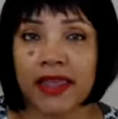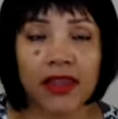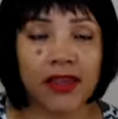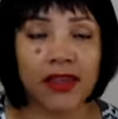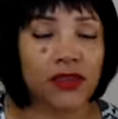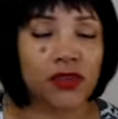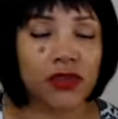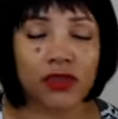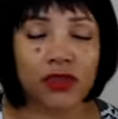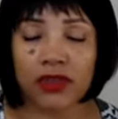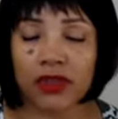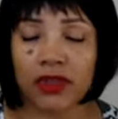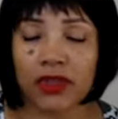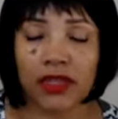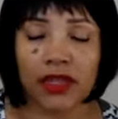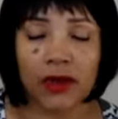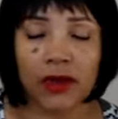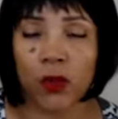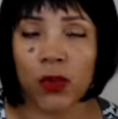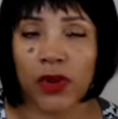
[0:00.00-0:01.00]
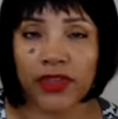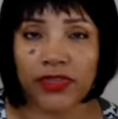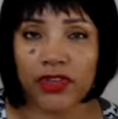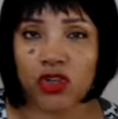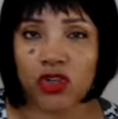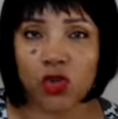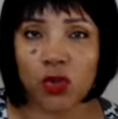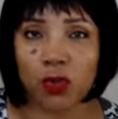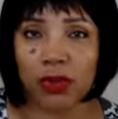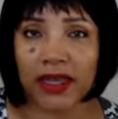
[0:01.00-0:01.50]
Either with the
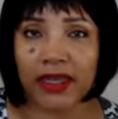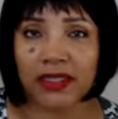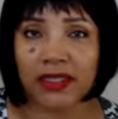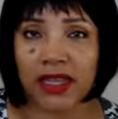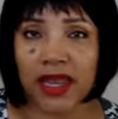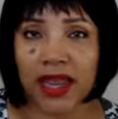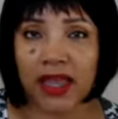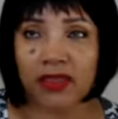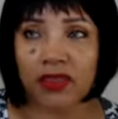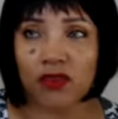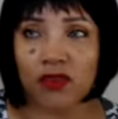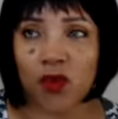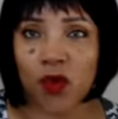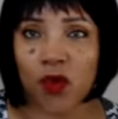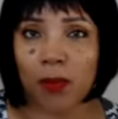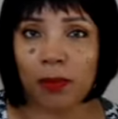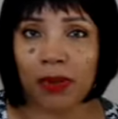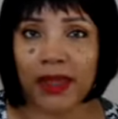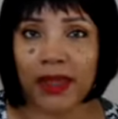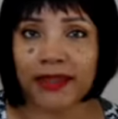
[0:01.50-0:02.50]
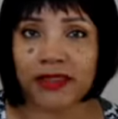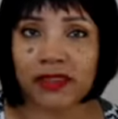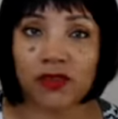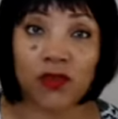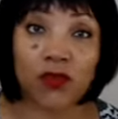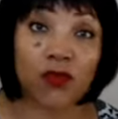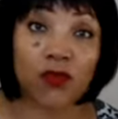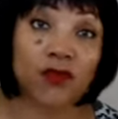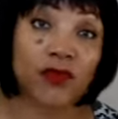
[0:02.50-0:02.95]
duplex and the fourplex,